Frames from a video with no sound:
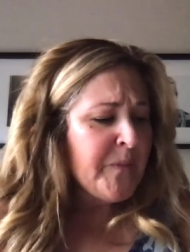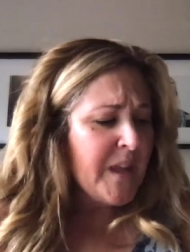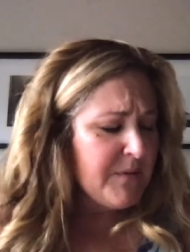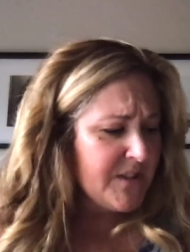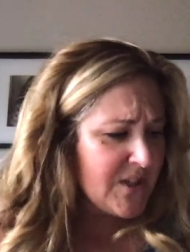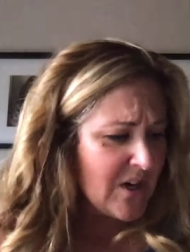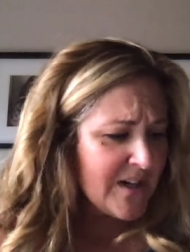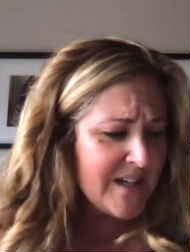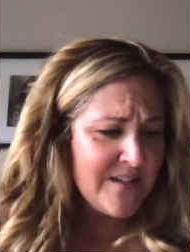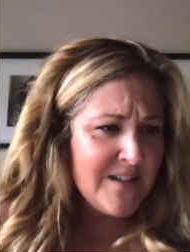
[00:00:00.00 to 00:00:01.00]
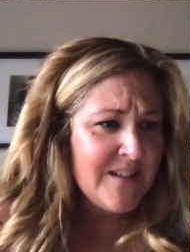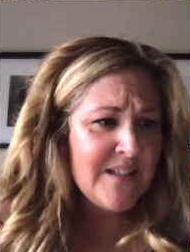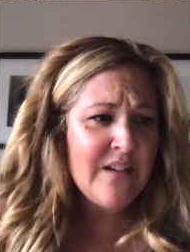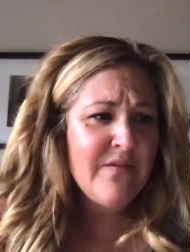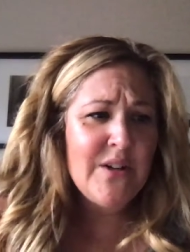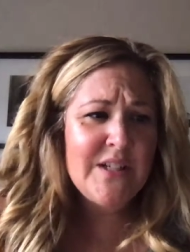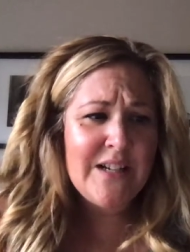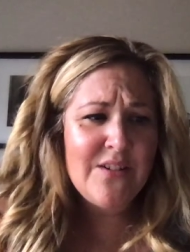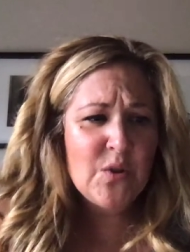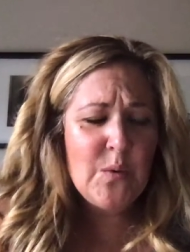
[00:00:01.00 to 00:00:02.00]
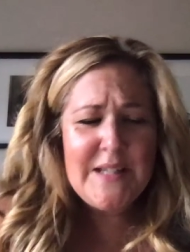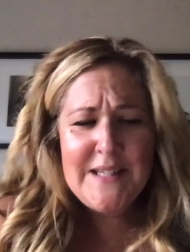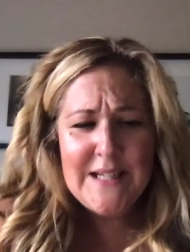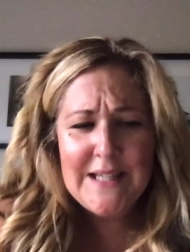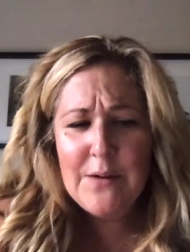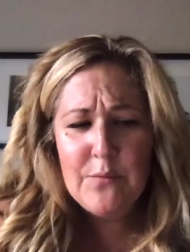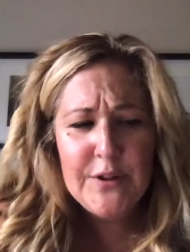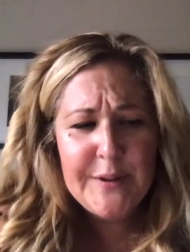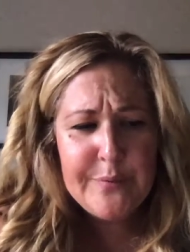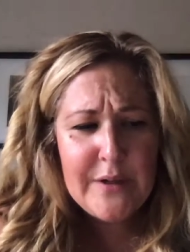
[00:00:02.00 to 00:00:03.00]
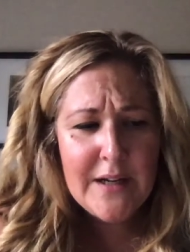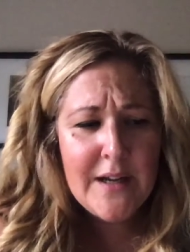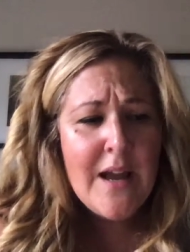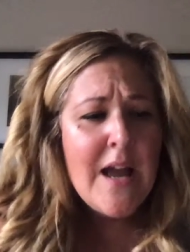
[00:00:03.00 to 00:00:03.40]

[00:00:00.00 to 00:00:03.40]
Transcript: It was dark and dusty and a very tight squeeze inside that rolled up rug,